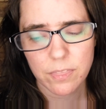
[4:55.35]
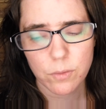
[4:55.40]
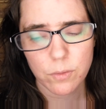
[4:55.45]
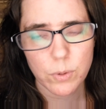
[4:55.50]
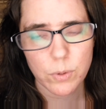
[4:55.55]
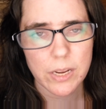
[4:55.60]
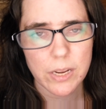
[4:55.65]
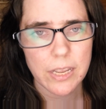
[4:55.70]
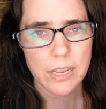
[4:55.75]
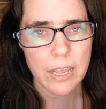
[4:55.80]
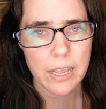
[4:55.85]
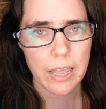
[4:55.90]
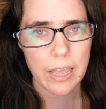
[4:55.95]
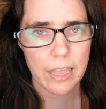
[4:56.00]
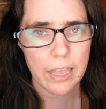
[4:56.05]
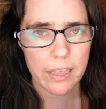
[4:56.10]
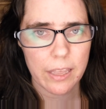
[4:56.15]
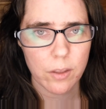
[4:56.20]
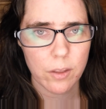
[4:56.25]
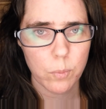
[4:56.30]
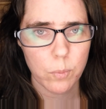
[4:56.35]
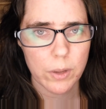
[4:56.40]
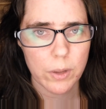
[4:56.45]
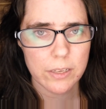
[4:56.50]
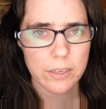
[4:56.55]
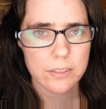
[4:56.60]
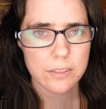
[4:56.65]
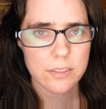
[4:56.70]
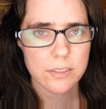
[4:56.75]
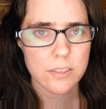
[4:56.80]
3 egg
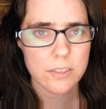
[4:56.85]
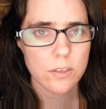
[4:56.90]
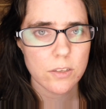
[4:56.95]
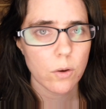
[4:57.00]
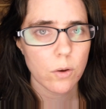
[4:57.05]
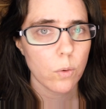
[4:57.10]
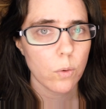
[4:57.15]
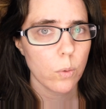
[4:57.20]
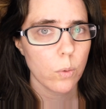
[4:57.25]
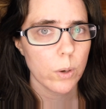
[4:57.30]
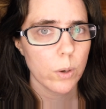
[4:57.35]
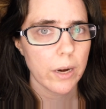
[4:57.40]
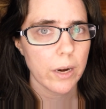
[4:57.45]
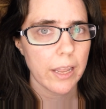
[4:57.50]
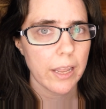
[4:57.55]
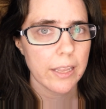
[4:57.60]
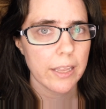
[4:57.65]
whites or